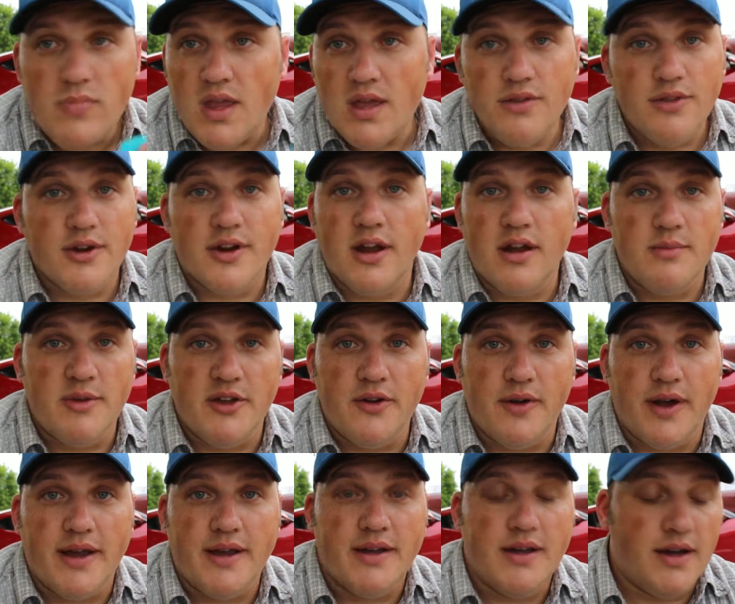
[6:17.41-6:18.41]
they're going to be
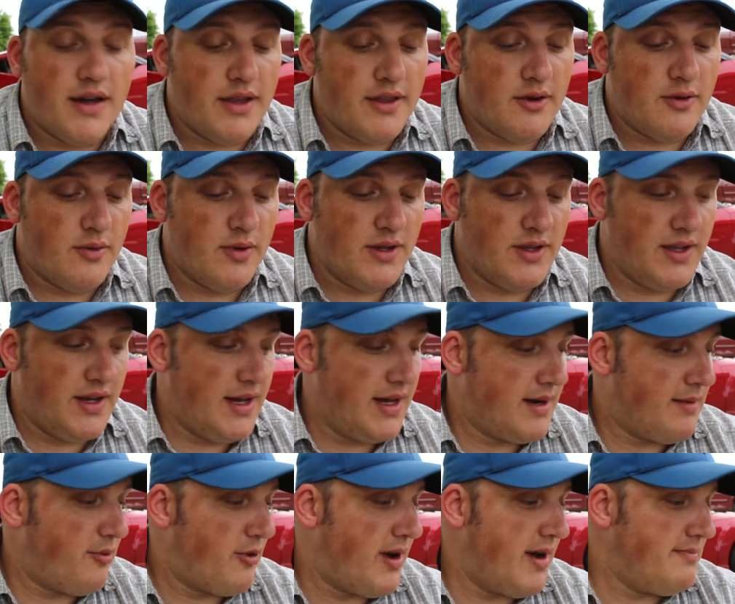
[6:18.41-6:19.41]
great. They're really
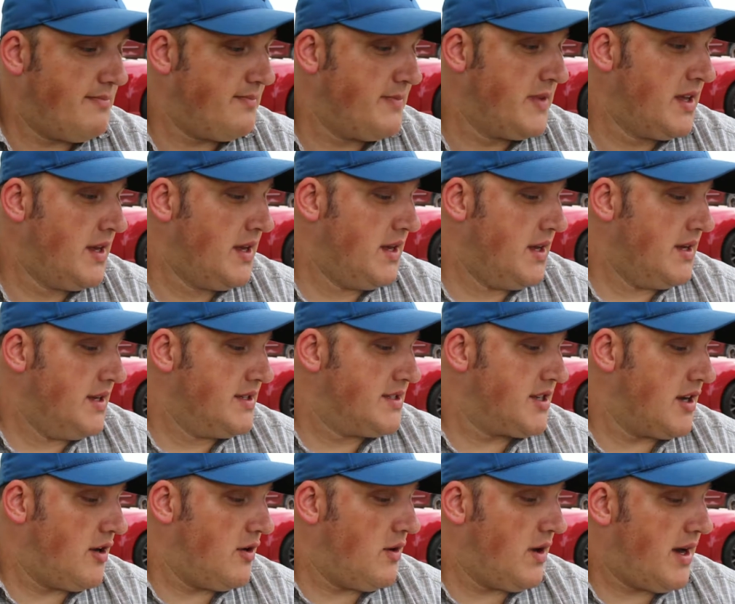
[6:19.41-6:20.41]
not a problem.
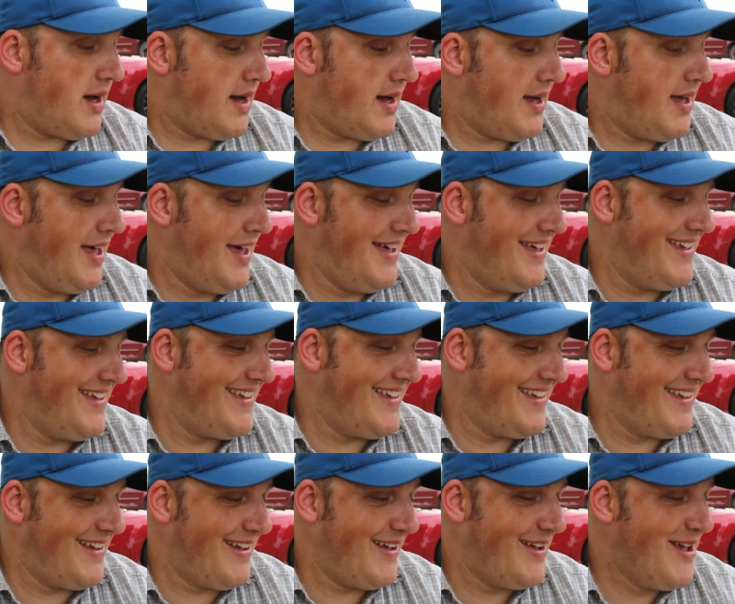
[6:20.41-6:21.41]
So
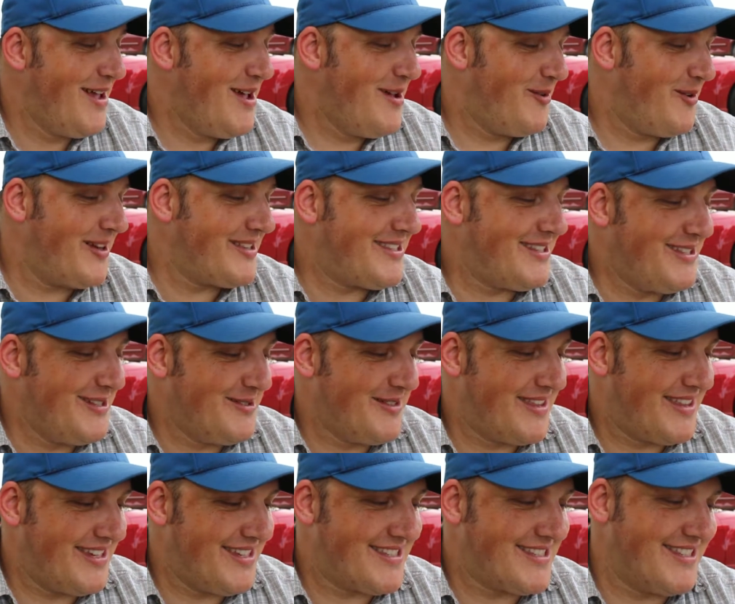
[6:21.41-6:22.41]
what to do
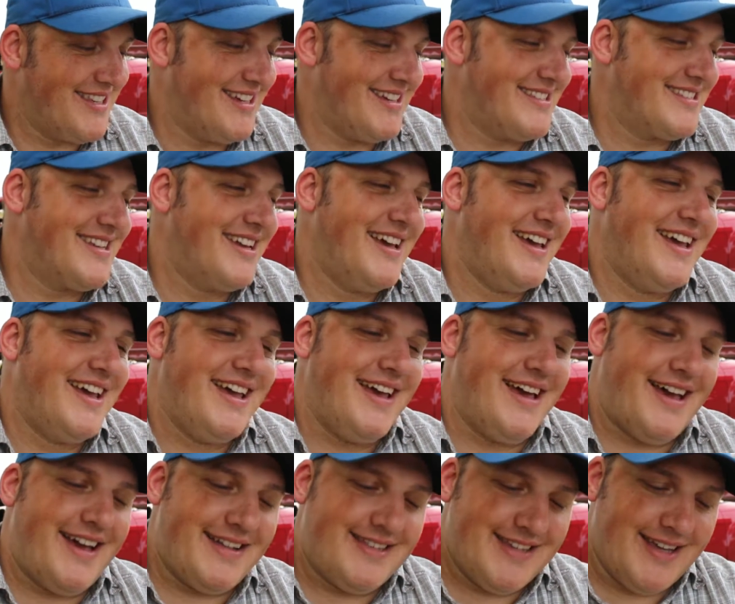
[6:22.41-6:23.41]
with these things?
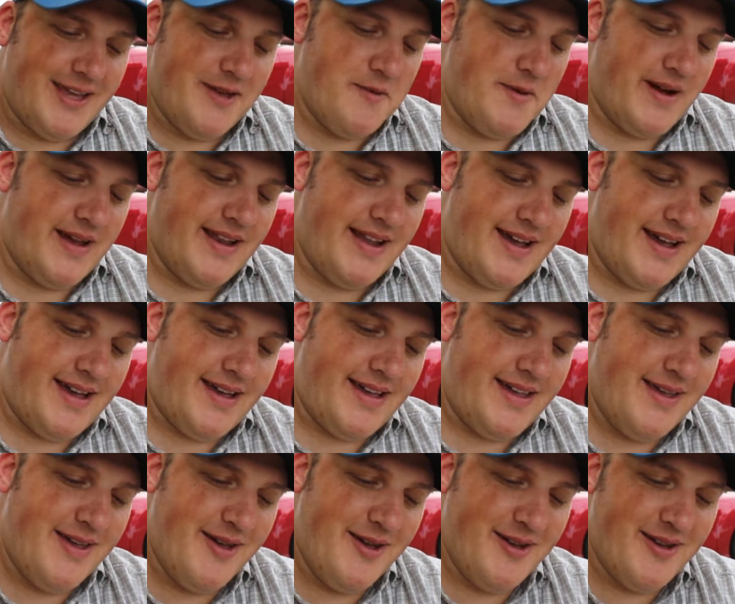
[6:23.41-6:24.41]
Tell you what,
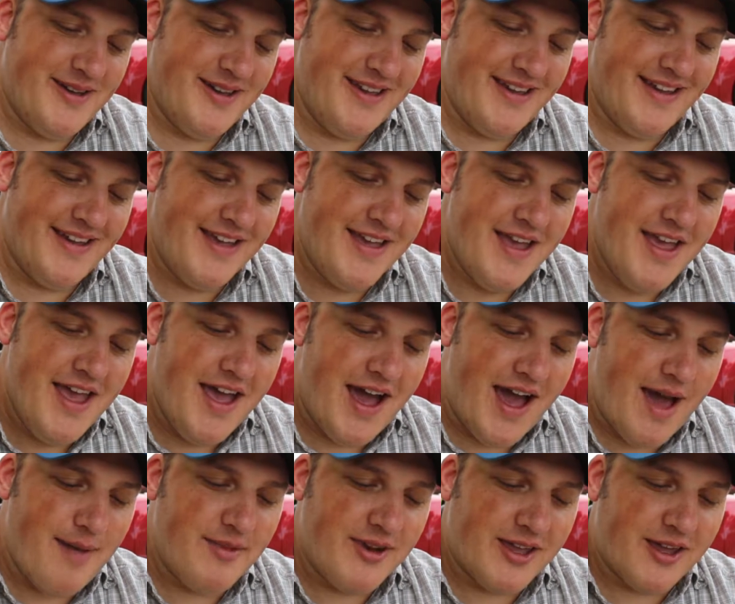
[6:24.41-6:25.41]

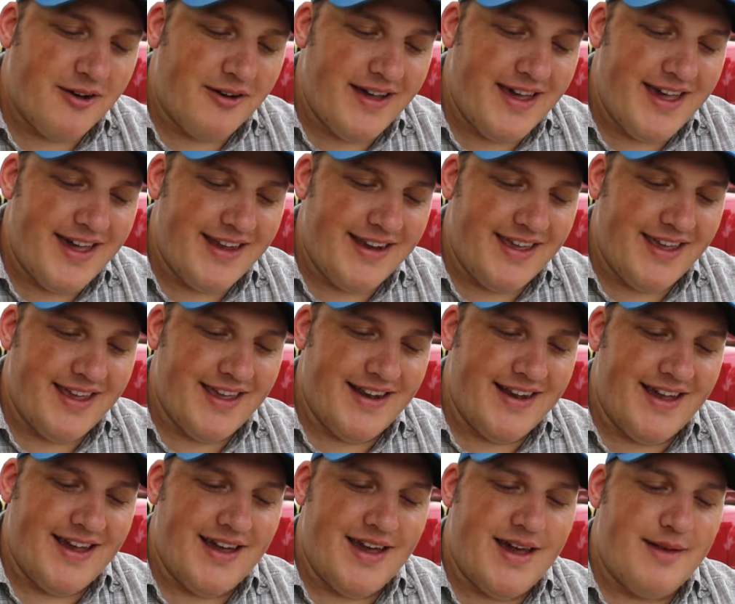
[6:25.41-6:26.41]
I'm going to go ahead and
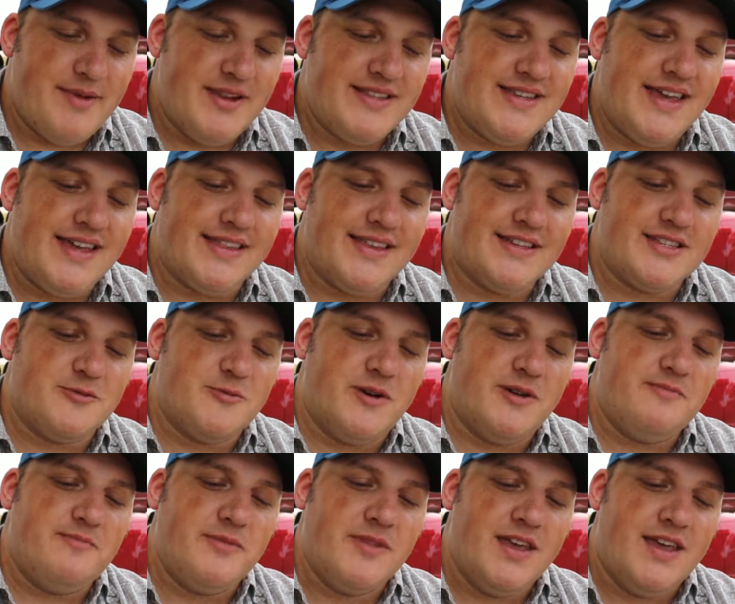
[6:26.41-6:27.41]
I'm going to take this
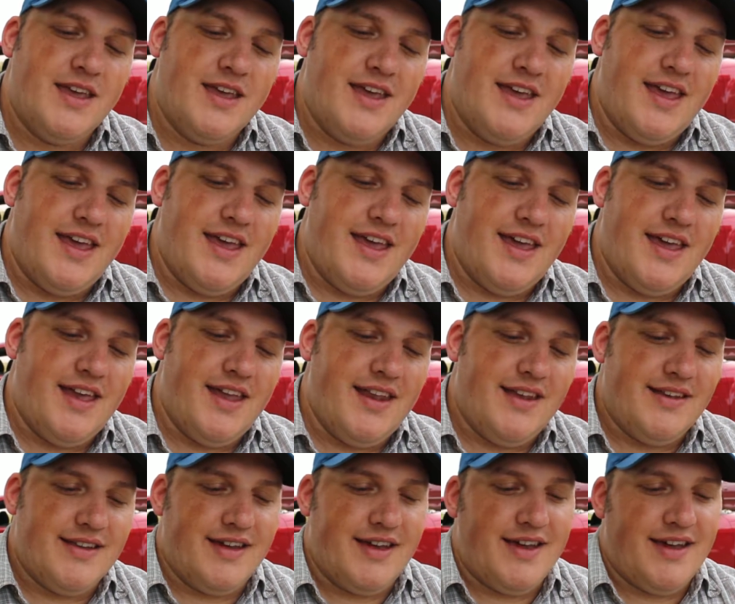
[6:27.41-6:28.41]
one and